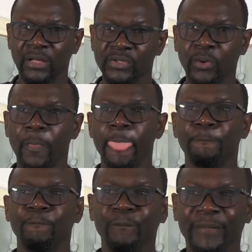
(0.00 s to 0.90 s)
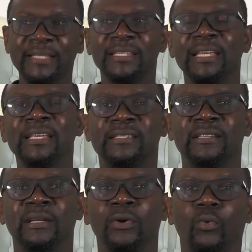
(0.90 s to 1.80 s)
So this
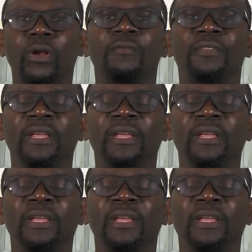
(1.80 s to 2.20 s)
is one of